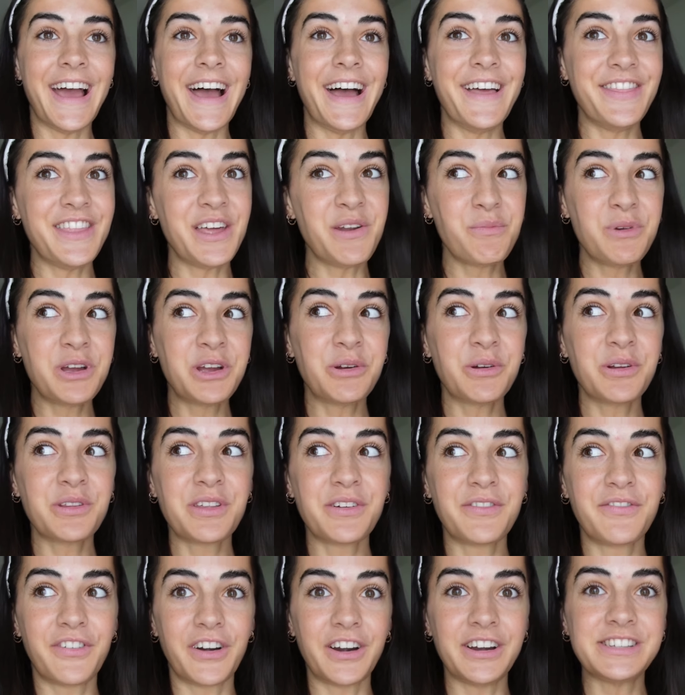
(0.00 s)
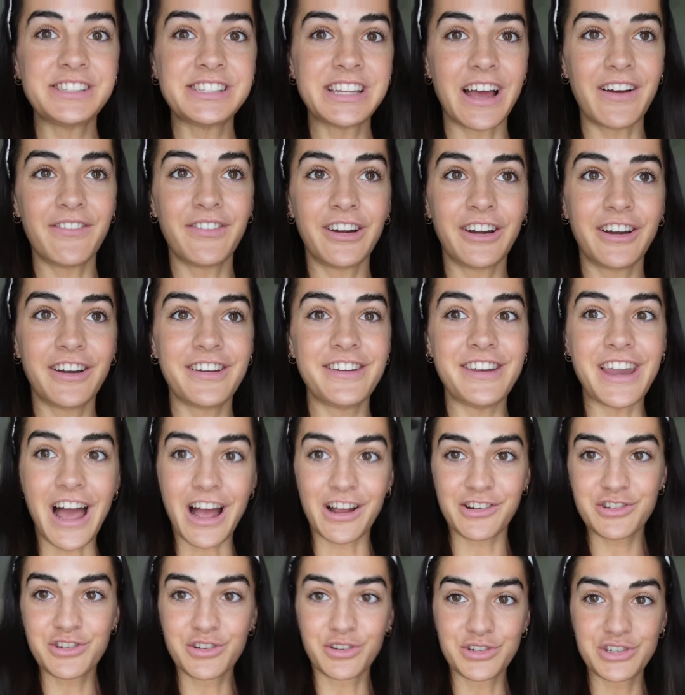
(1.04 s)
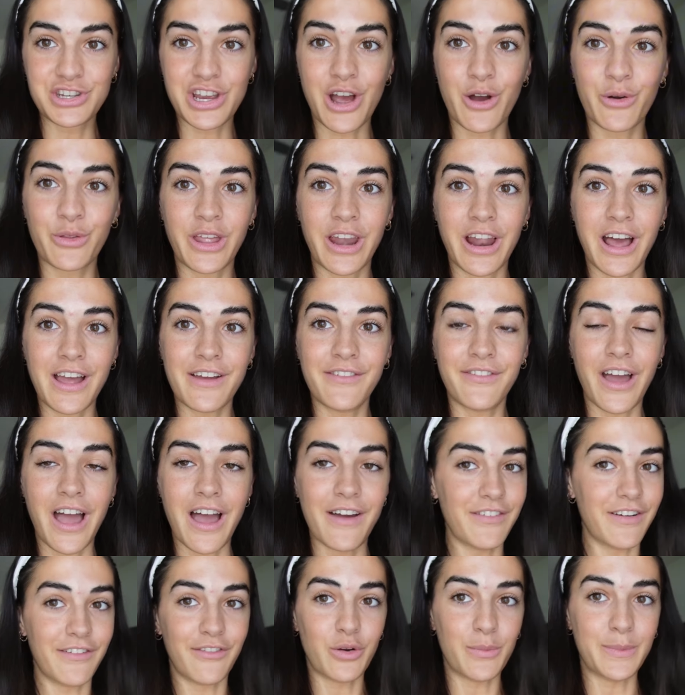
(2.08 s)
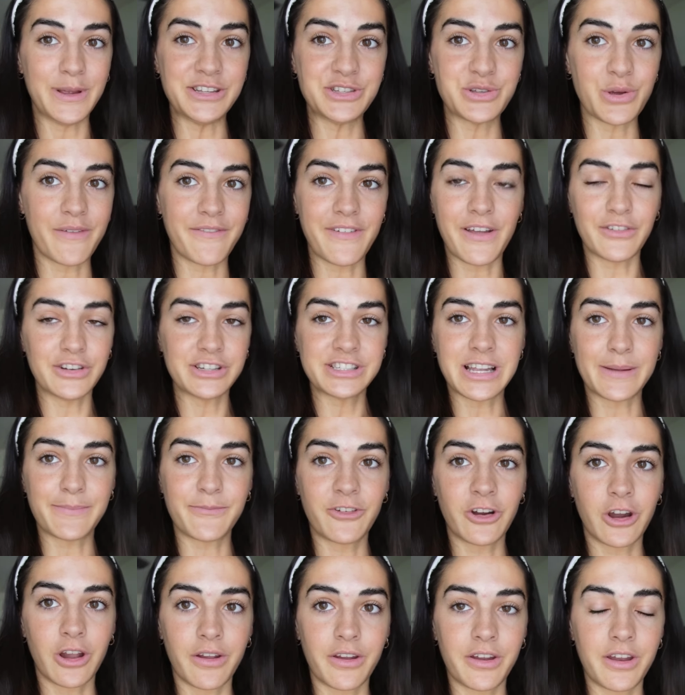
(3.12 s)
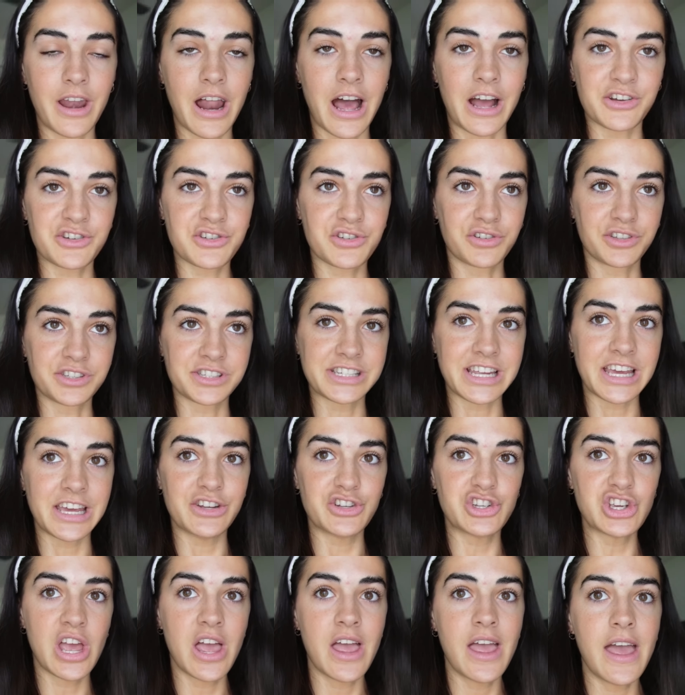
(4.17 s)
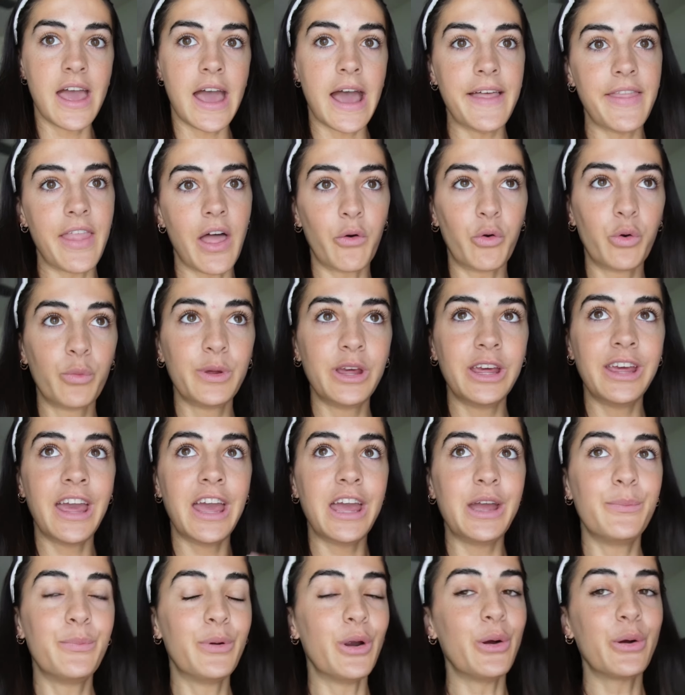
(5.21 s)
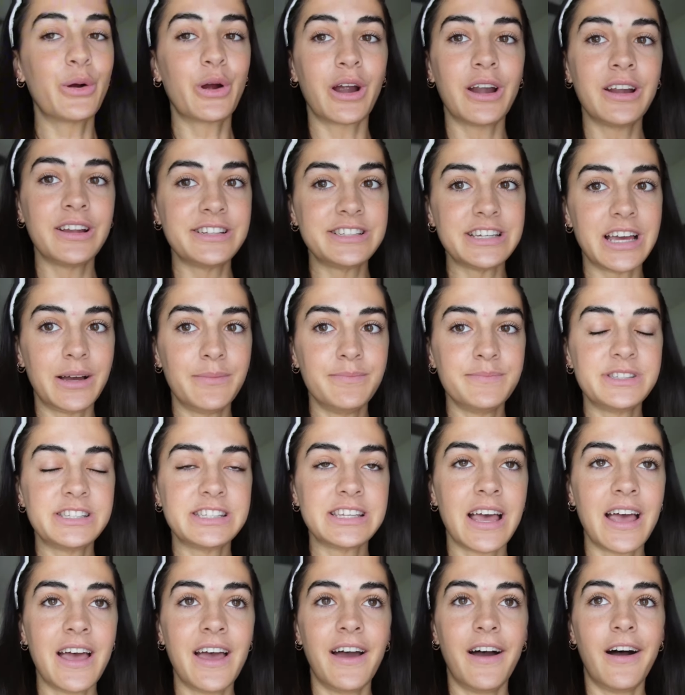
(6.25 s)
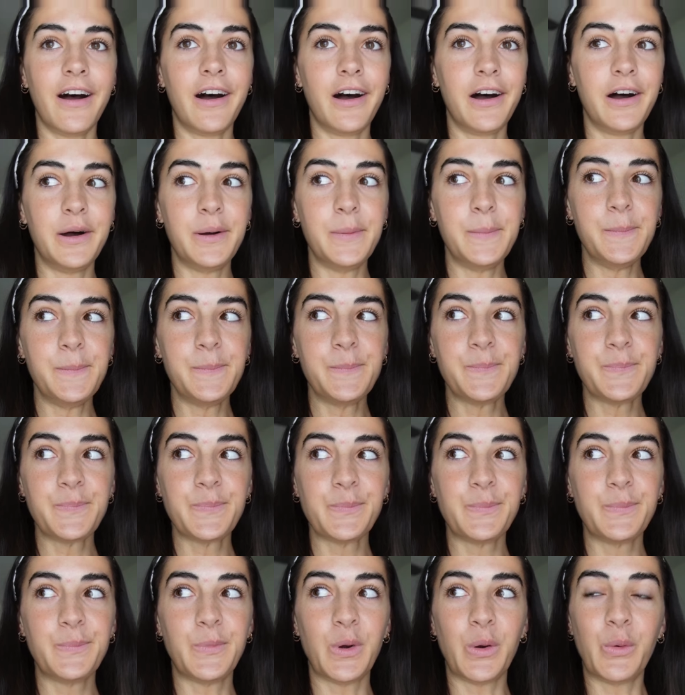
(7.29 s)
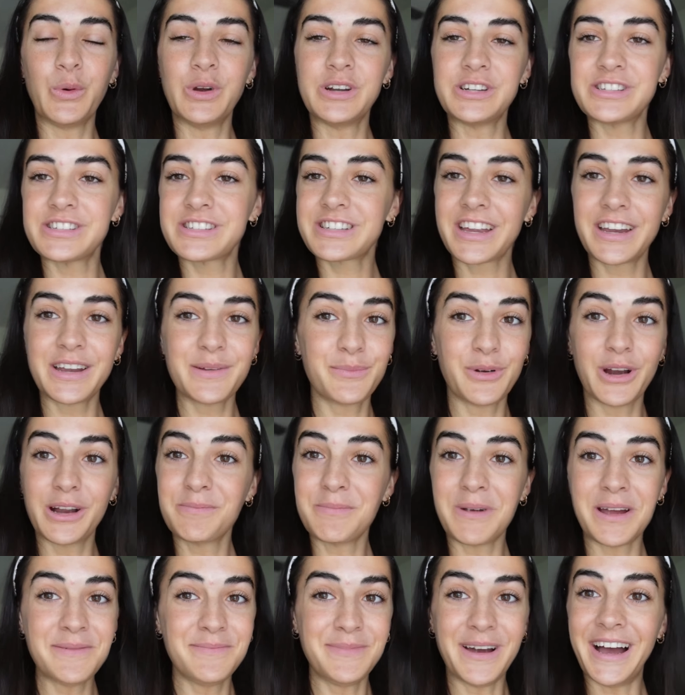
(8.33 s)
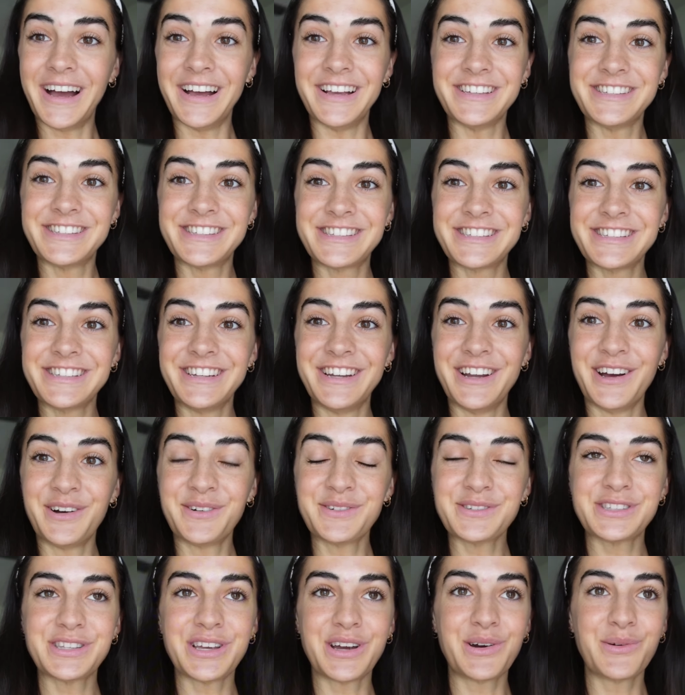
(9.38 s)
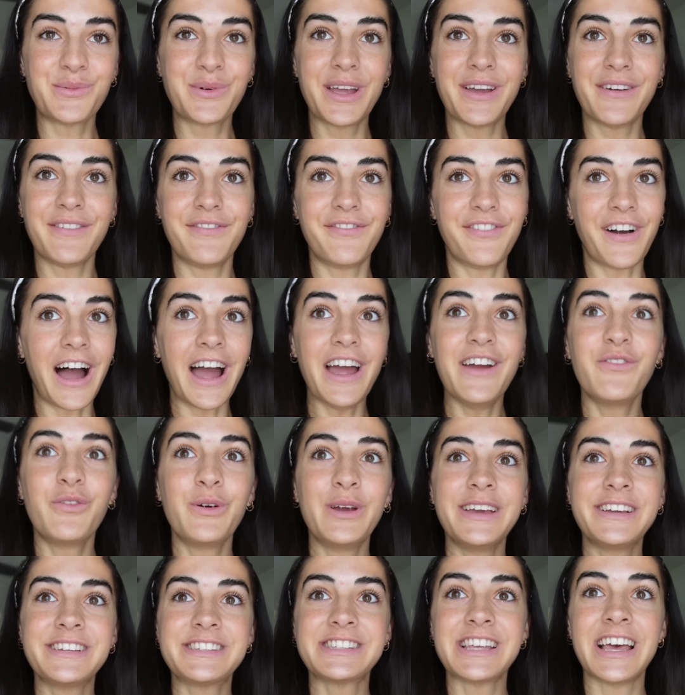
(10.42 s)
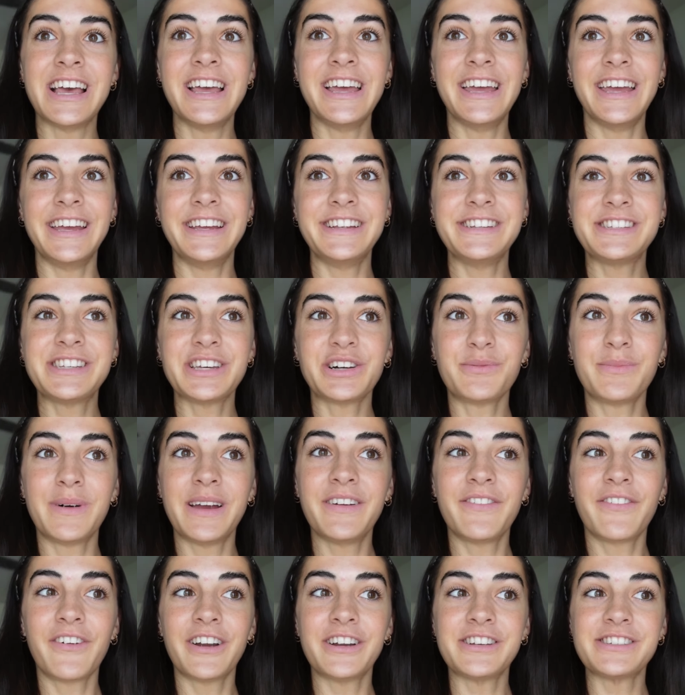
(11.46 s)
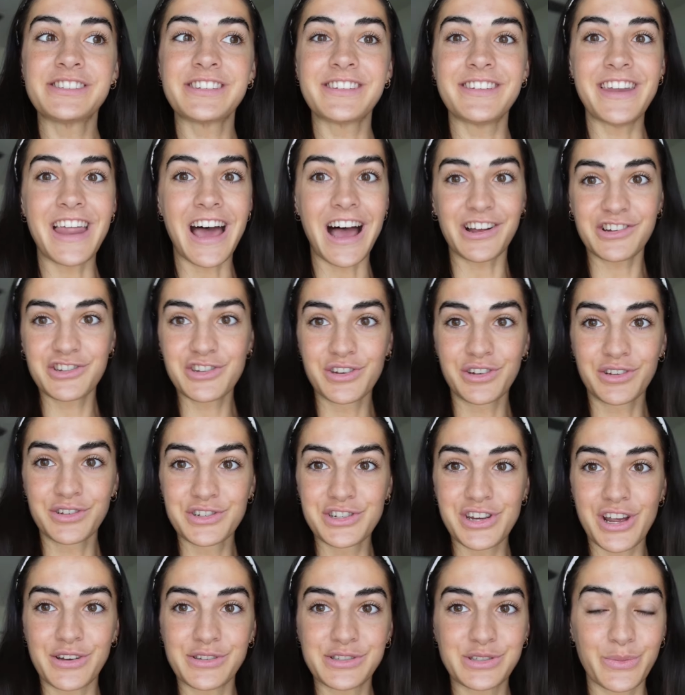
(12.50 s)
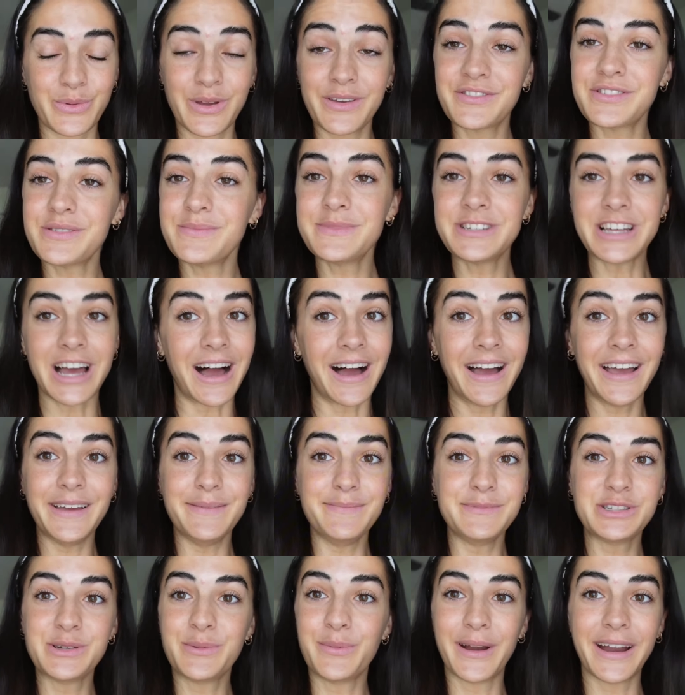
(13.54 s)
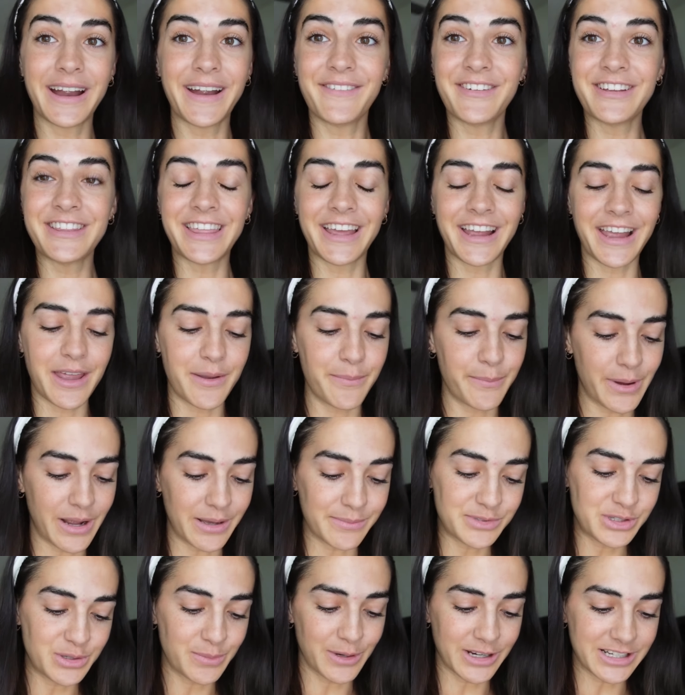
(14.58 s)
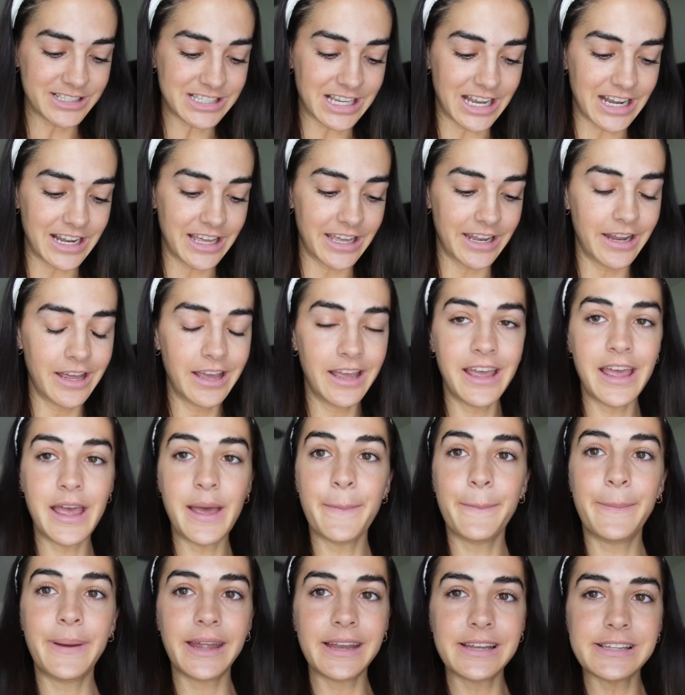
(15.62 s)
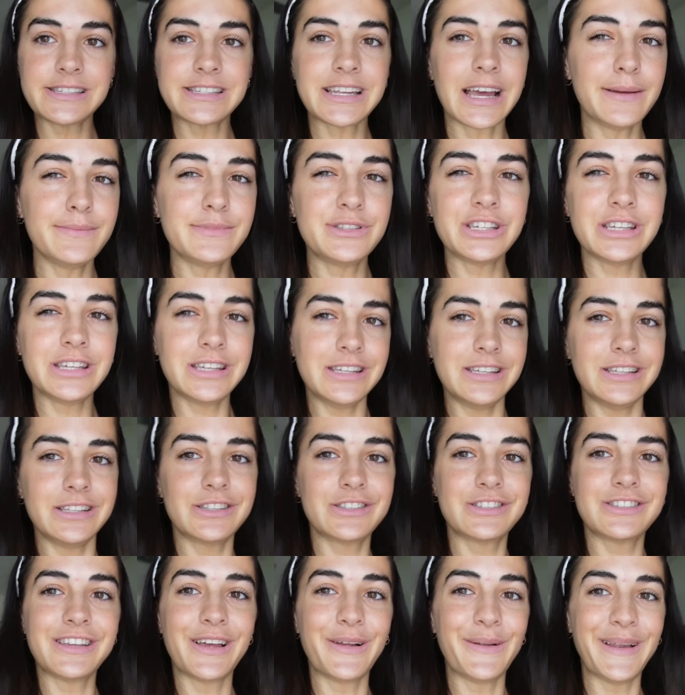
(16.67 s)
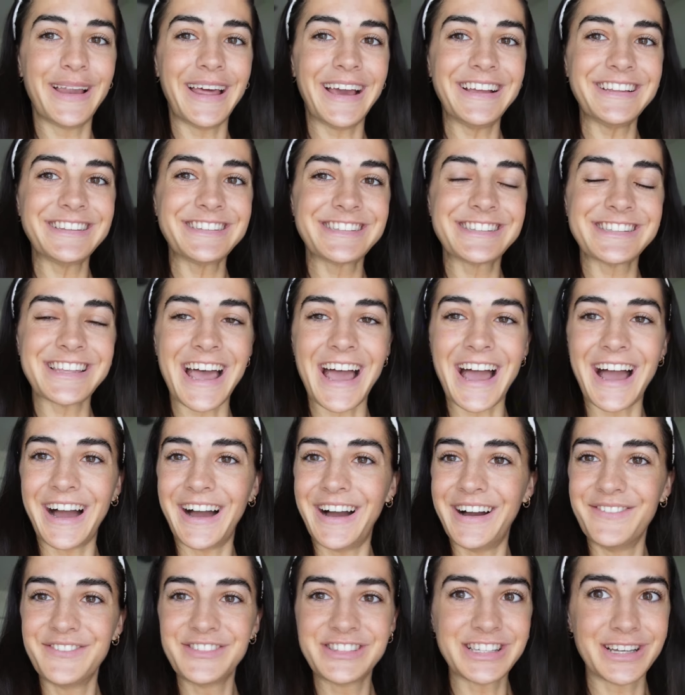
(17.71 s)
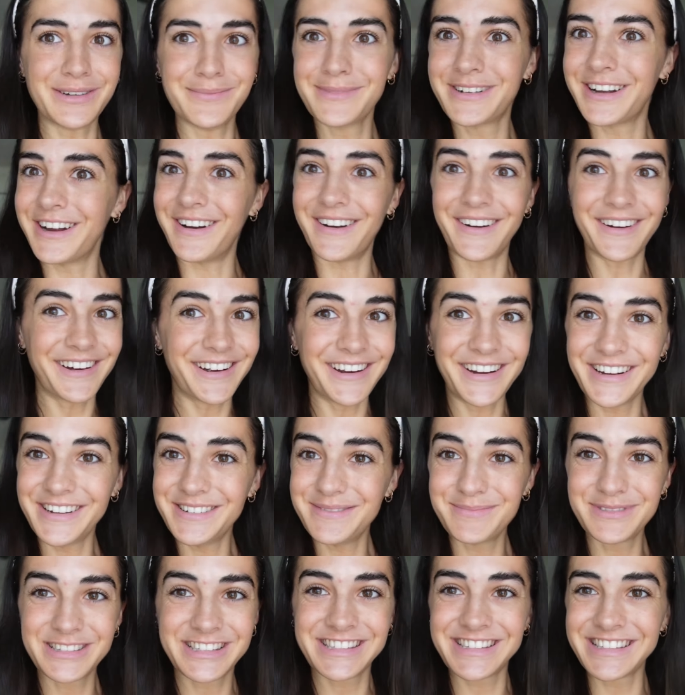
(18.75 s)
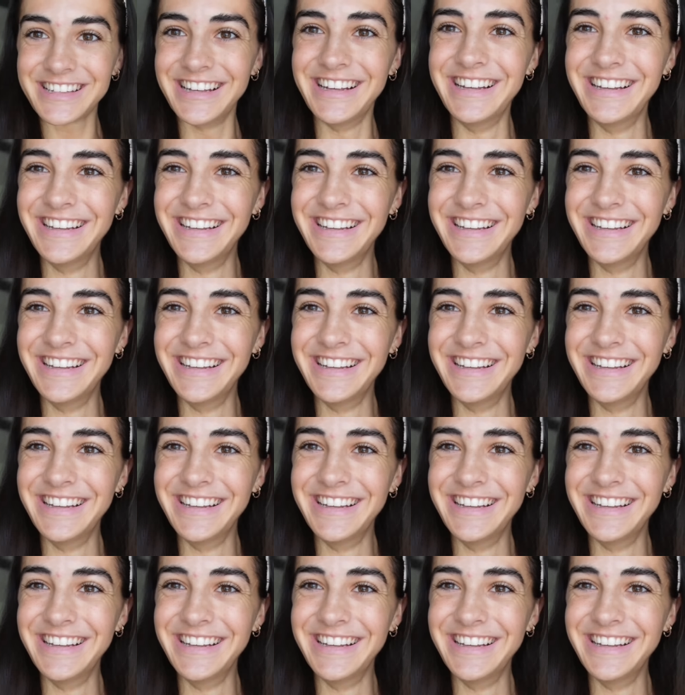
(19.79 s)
And then we go to the first ever national show that I've ever been to. I've never stepped foot on a national stage, and that will be a pro card attempt. But we're just gonna bring my best, you know? So we have 5 weeks until my first national show, so we have some time to bring everything in, but I'm super excited. But it is time to eat, so let's have some carbs.